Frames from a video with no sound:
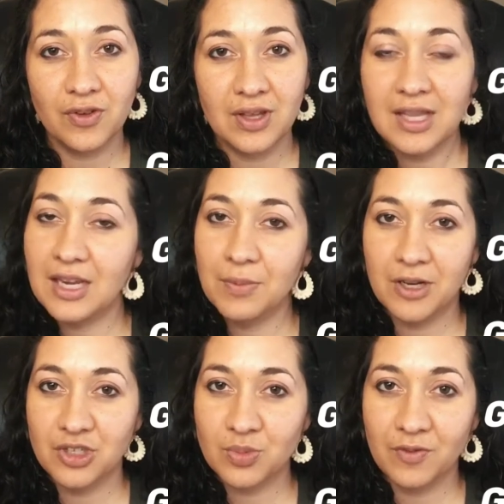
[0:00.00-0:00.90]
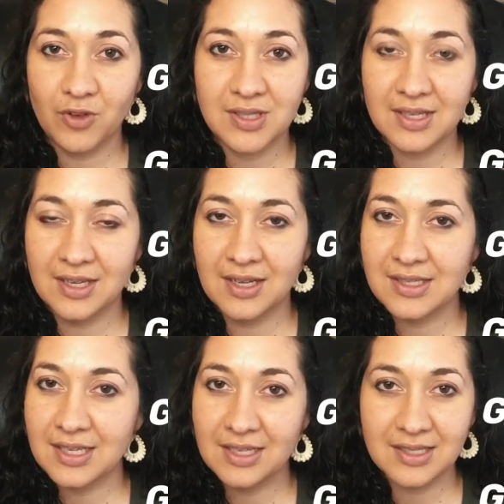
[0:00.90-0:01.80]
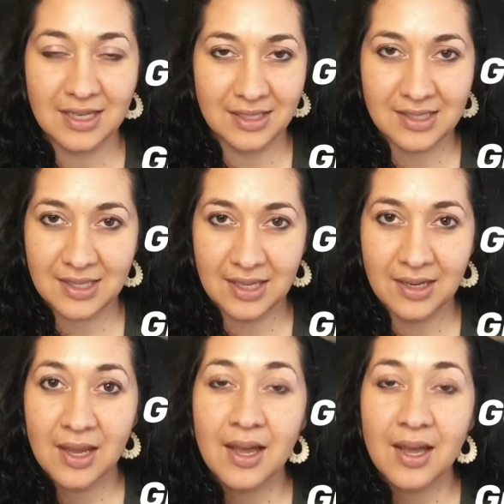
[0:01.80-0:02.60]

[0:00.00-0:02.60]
any punishment for sin as he does not sin,